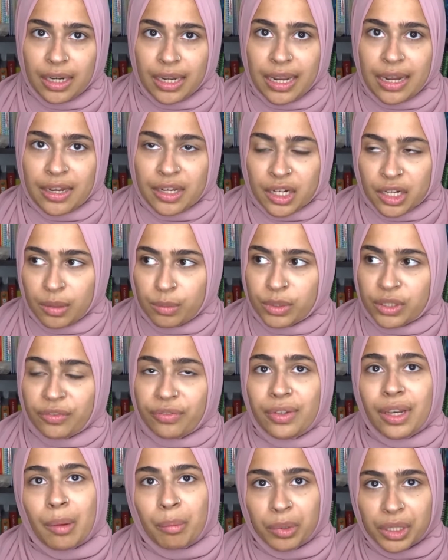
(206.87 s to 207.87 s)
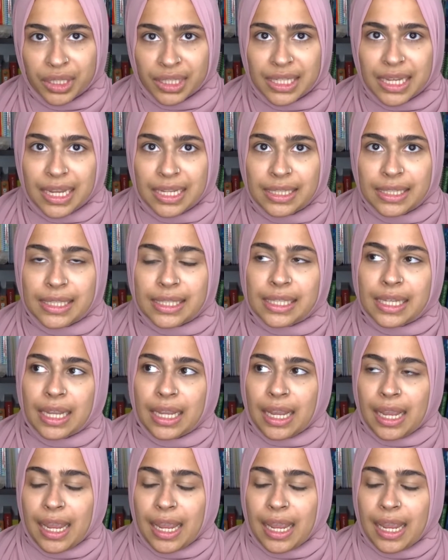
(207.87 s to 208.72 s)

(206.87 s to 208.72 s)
in terms of number sense.